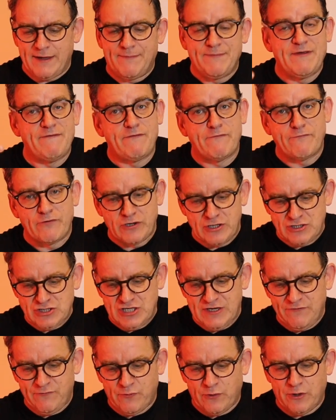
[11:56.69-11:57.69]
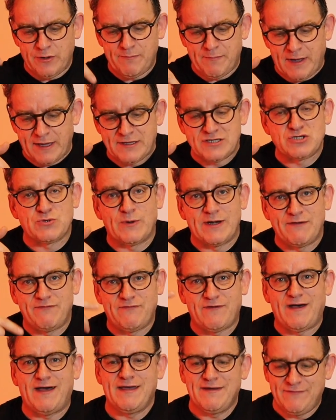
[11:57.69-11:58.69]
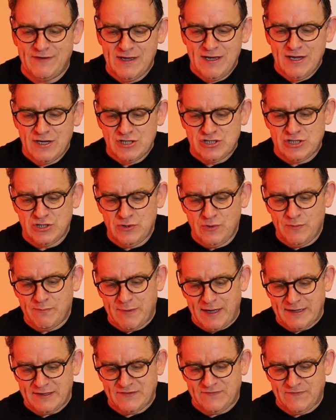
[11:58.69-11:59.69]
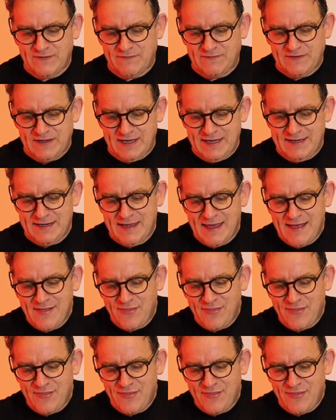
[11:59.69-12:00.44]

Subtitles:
If you've only achieved 1, minus 25, 2, minus 15,